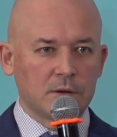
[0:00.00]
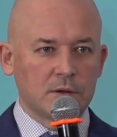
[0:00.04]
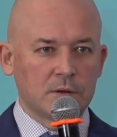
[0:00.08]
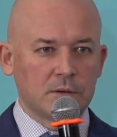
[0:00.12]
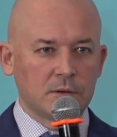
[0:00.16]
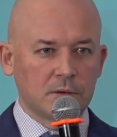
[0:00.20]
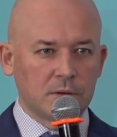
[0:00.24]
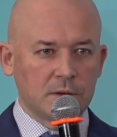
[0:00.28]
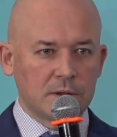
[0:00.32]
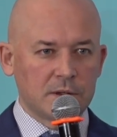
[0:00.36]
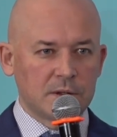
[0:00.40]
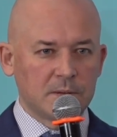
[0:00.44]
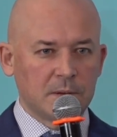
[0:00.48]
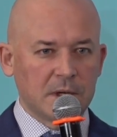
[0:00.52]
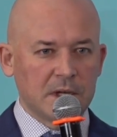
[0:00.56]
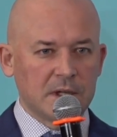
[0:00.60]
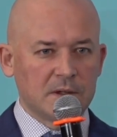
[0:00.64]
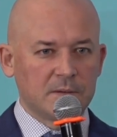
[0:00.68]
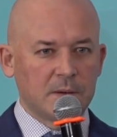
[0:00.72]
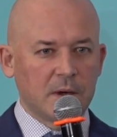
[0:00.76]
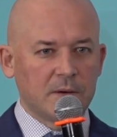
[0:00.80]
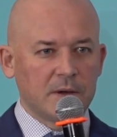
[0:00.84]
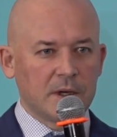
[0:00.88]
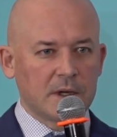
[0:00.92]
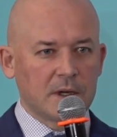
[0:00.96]
and
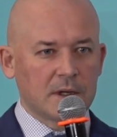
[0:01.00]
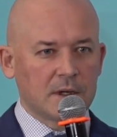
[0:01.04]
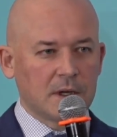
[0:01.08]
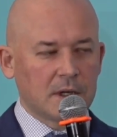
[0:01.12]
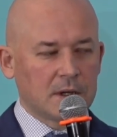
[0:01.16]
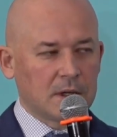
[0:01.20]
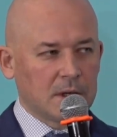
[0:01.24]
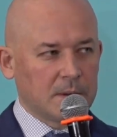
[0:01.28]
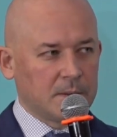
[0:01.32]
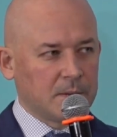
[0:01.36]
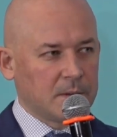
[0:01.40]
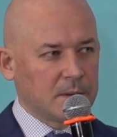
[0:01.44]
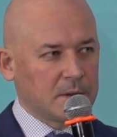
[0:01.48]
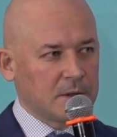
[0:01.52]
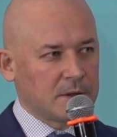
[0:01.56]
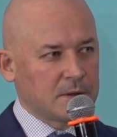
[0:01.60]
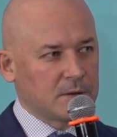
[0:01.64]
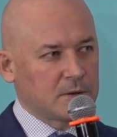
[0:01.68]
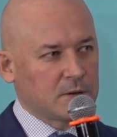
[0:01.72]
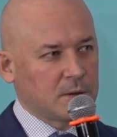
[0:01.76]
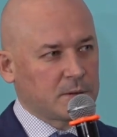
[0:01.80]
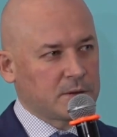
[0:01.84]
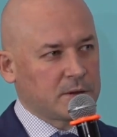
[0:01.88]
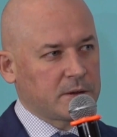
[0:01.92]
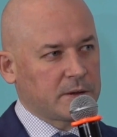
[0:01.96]
the
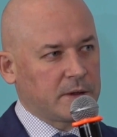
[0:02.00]
benchmark